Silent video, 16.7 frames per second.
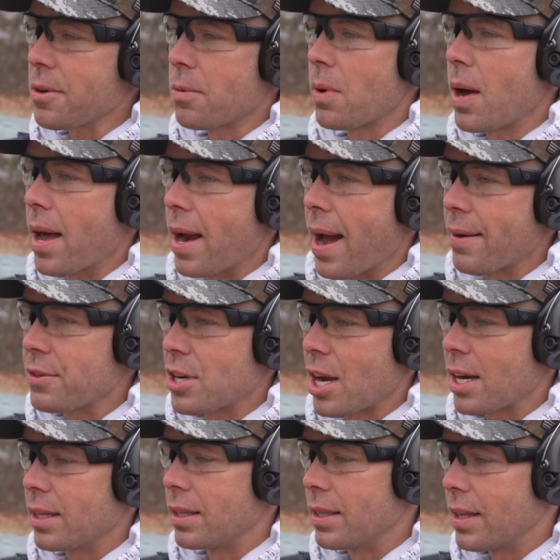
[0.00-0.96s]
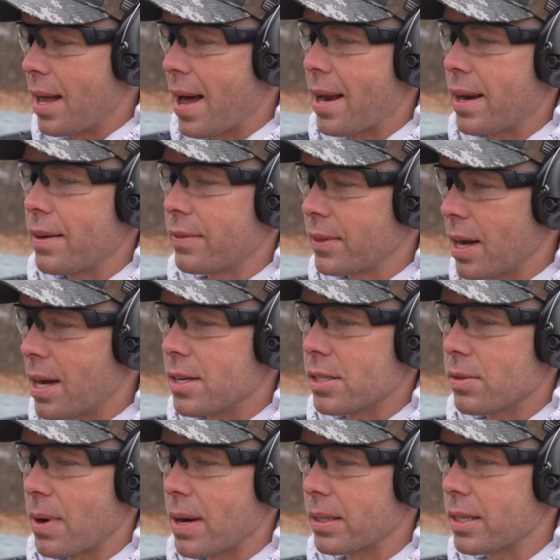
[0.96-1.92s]
you what, I've shot a lot of
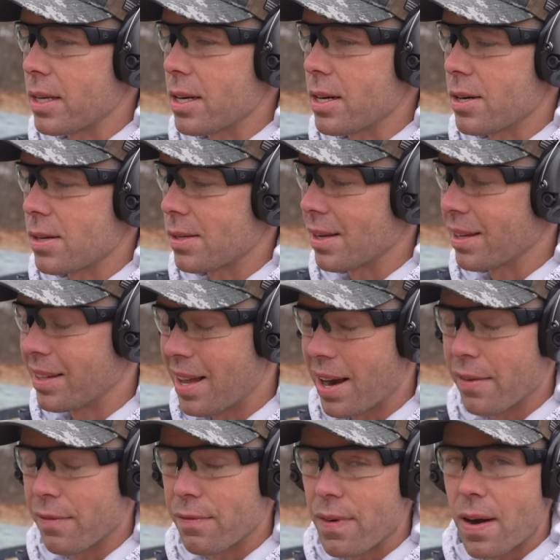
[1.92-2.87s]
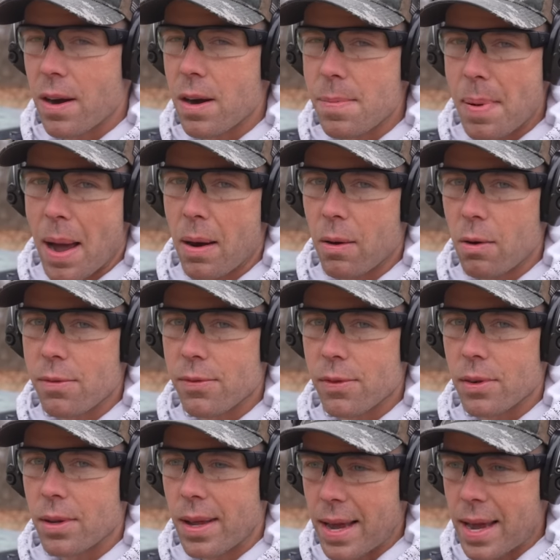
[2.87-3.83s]
guns throughout the years, a lot of very
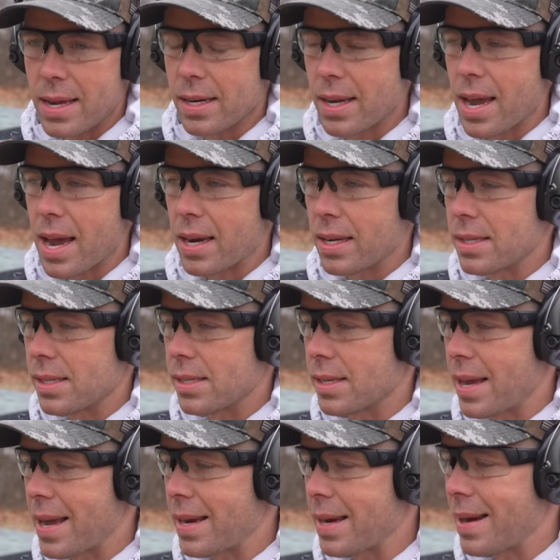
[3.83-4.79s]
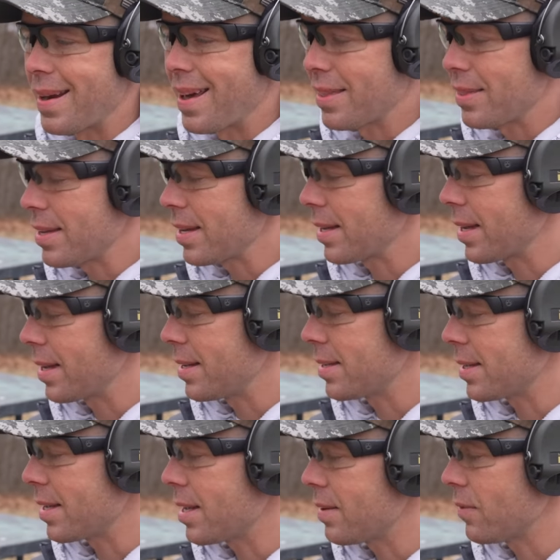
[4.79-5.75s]
powerful hand cannons, and nothing
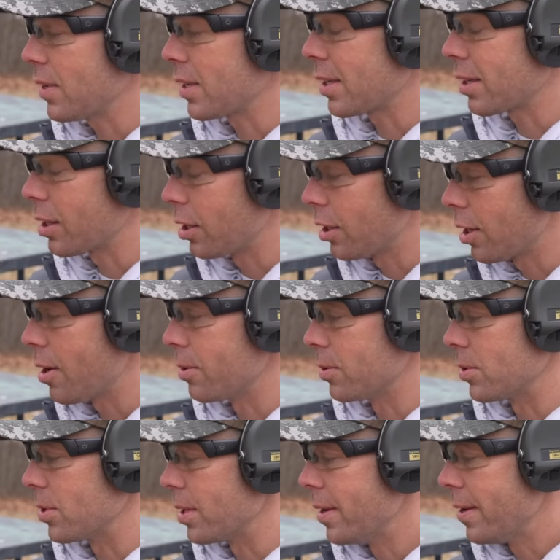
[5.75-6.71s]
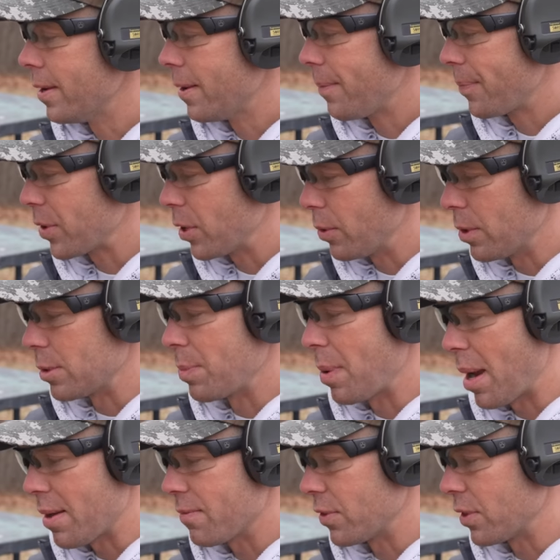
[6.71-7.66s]
is even close to as
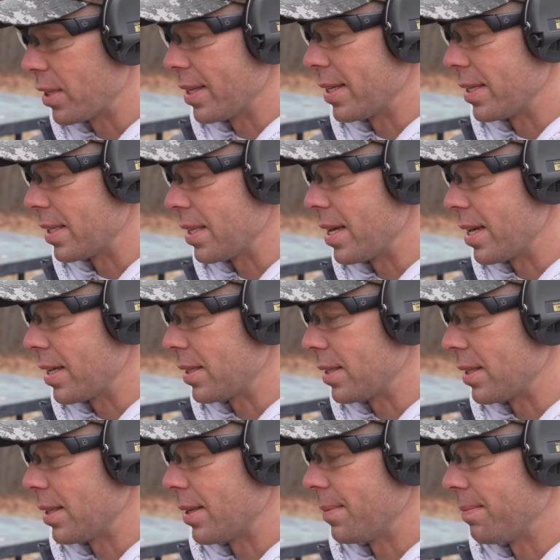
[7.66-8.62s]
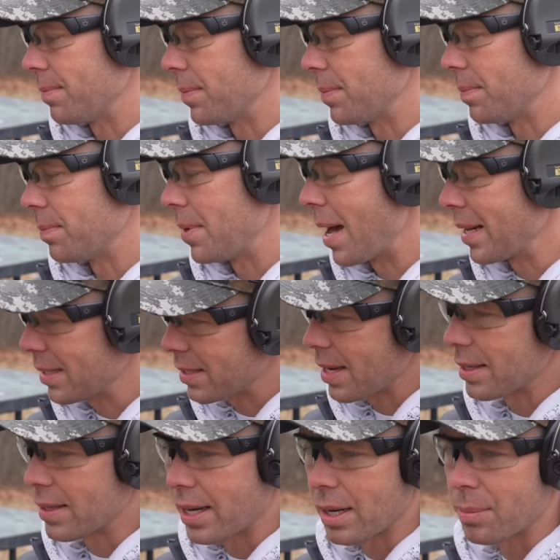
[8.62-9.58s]
painful as this. Not to
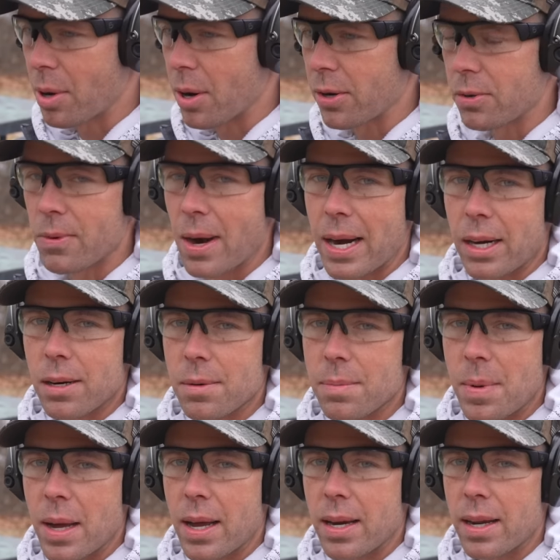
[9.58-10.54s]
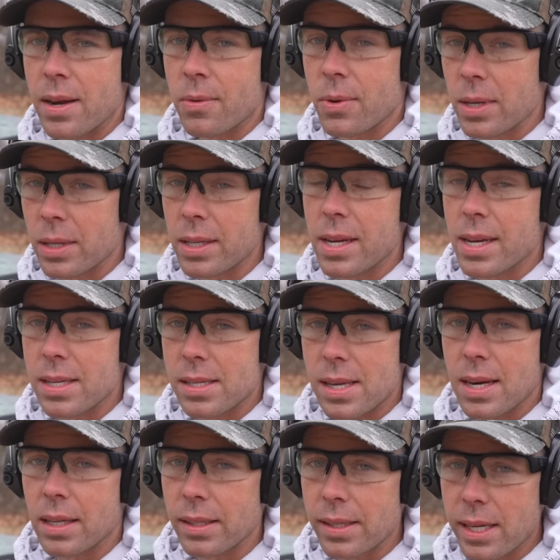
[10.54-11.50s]
sound like a broken record, but it really is
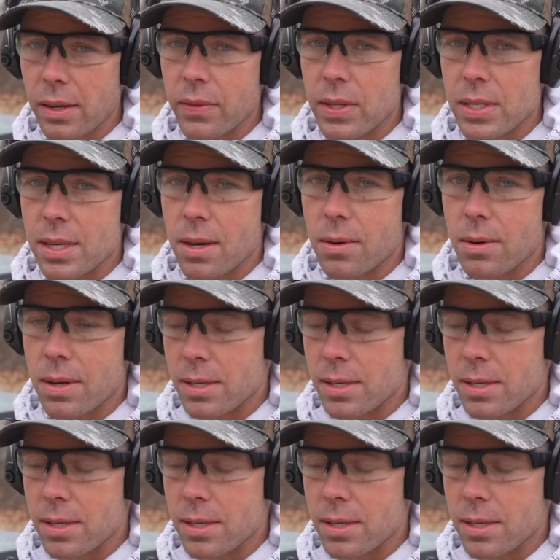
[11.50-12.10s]
in a league of its own,